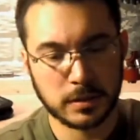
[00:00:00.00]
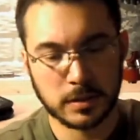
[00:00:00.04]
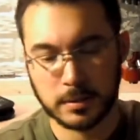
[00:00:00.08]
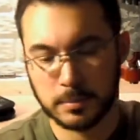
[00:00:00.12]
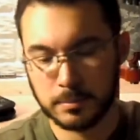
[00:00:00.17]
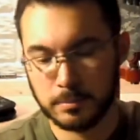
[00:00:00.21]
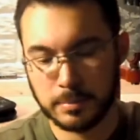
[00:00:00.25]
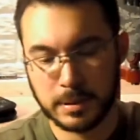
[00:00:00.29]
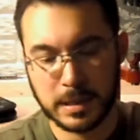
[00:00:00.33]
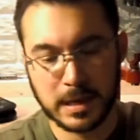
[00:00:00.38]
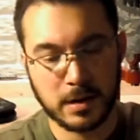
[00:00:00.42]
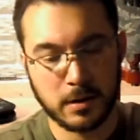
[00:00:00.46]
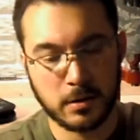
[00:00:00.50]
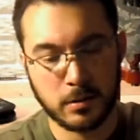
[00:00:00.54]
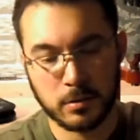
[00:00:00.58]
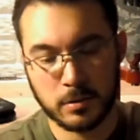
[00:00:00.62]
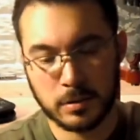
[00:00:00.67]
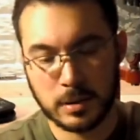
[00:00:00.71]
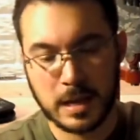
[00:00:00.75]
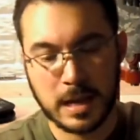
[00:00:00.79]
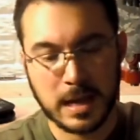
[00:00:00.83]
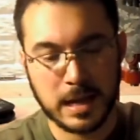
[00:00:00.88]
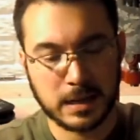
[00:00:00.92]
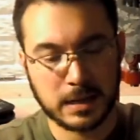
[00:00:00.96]
The barrel
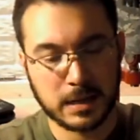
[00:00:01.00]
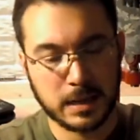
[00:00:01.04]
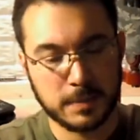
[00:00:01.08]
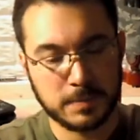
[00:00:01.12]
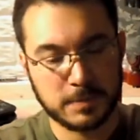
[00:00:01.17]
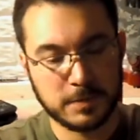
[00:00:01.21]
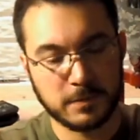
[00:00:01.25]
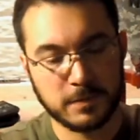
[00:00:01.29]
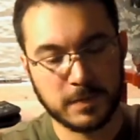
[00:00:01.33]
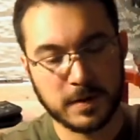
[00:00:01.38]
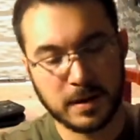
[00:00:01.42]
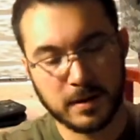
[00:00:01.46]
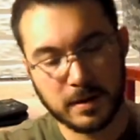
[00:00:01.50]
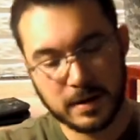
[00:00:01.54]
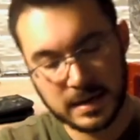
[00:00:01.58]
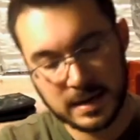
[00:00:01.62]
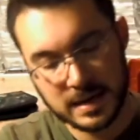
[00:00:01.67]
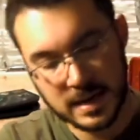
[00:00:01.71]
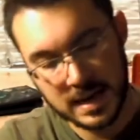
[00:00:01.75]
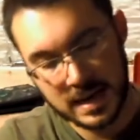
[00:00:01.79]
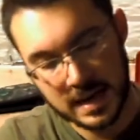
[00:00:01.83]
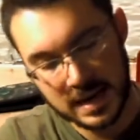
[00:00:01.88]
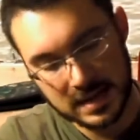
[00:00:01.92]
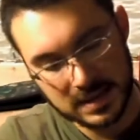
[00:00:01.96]
lockup's very
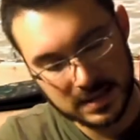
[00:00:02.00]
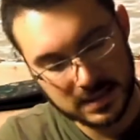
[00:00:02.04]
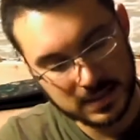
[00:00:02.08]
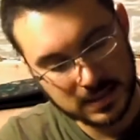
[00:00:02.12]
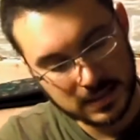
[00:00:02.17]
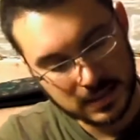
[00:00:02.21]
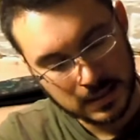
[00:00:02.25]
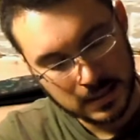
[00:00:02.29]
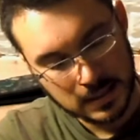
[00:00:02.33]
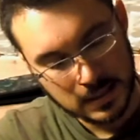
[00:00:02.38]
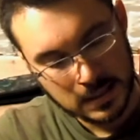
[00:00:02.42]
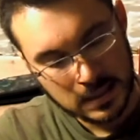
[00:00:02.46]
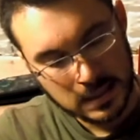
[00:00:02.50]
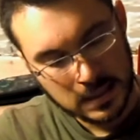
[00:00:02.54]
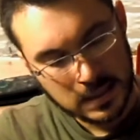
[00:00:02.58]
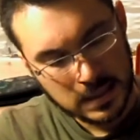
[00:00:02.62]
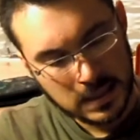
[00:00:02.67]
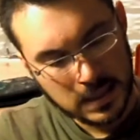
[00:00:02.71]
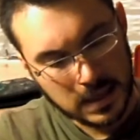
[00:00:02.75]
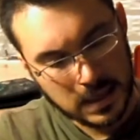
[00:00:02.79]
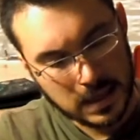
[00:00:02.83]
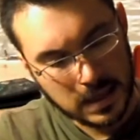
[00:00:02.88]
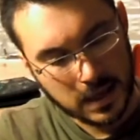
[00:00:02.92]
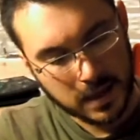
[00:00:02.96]
nice,
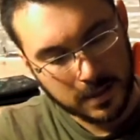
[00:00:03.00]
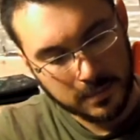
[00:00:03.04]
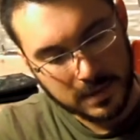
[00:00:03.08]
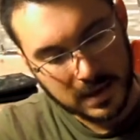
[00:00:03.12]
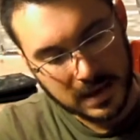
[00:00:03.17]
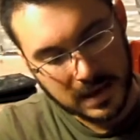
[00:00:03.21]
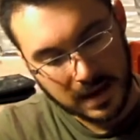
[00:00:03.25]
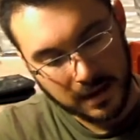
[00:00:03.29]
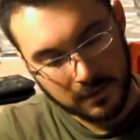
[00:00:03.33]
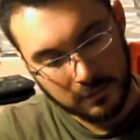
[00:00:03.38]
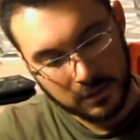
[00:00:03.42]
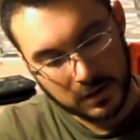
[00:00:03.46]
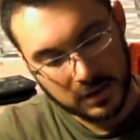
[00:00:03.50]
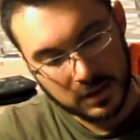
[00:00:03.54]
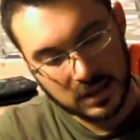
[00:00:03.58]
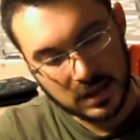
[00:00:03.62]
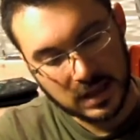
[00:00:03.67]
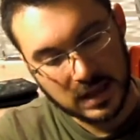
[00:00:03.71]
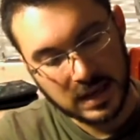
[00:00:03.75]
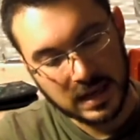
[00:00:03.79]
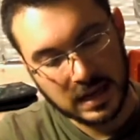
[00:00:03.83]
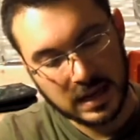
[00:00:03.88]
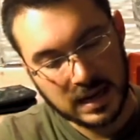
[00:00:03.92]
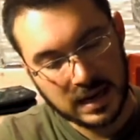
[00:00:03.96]
and
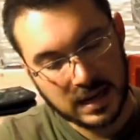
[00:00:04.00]
everything.